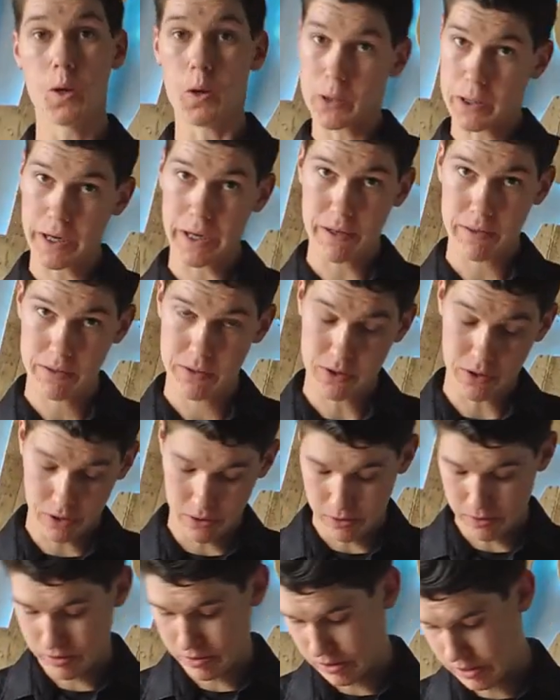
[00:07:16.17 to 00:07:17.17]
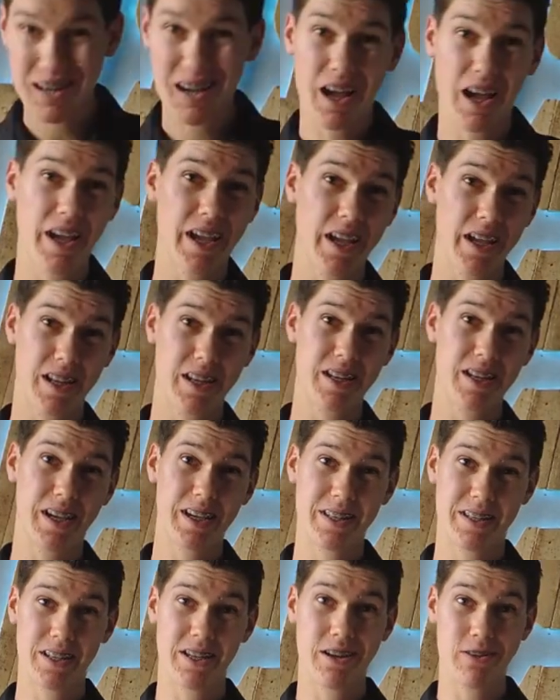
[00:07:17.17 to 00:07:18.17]
Okay, so, I had an
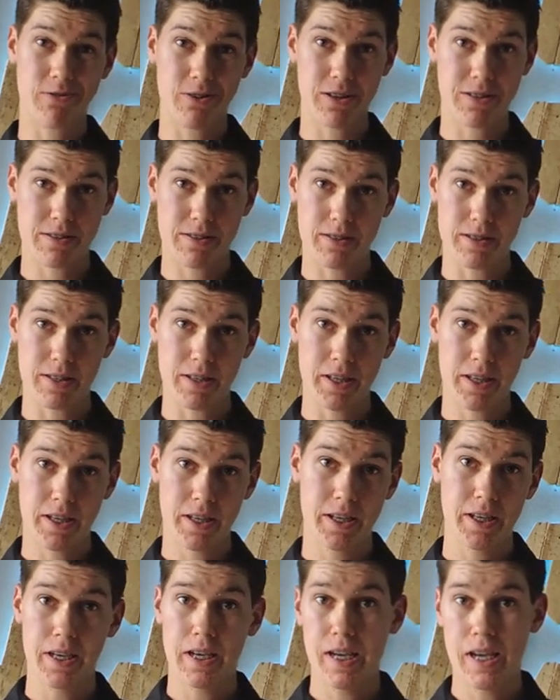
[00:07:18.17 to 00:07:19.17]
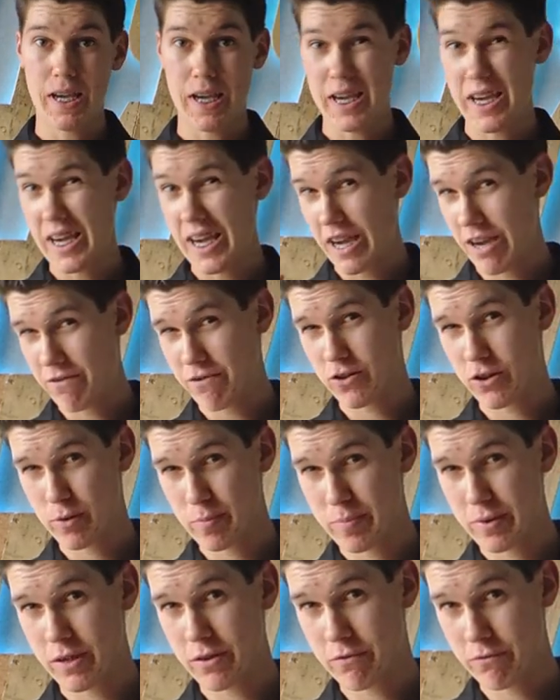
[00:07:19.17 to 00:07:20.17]
idea recently, after
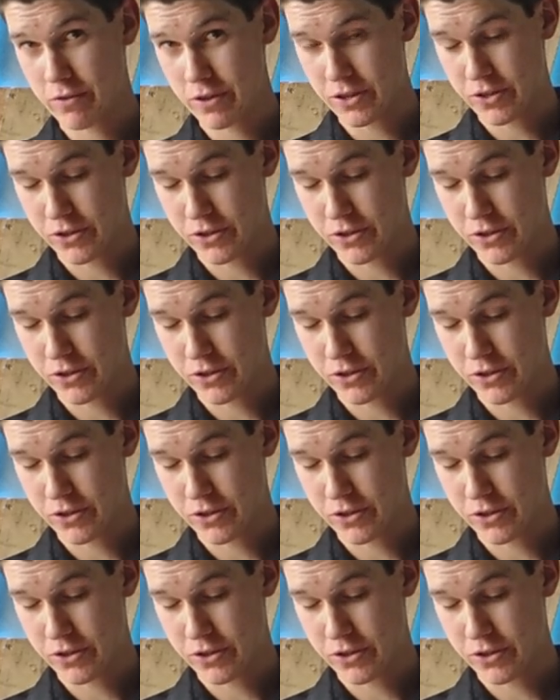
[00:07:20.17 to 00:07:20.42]
a bit of